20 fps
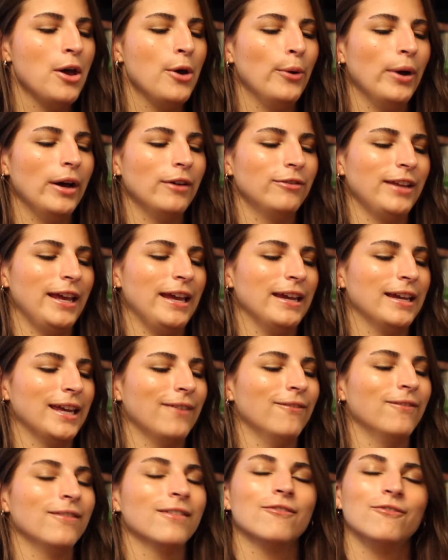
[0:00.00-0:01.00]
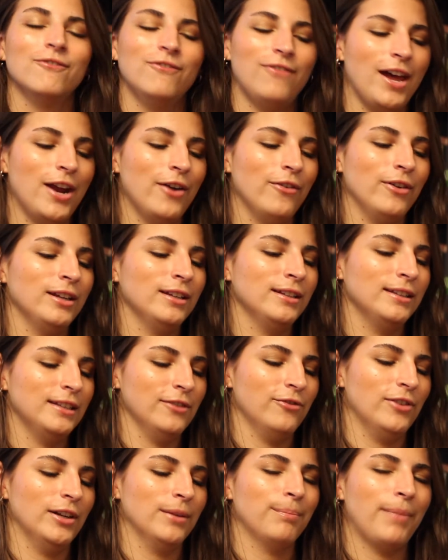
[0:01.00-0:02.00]
who have taken very
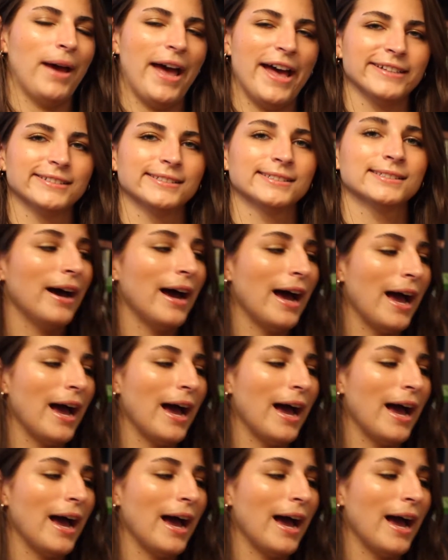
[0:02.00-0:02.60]
different paths.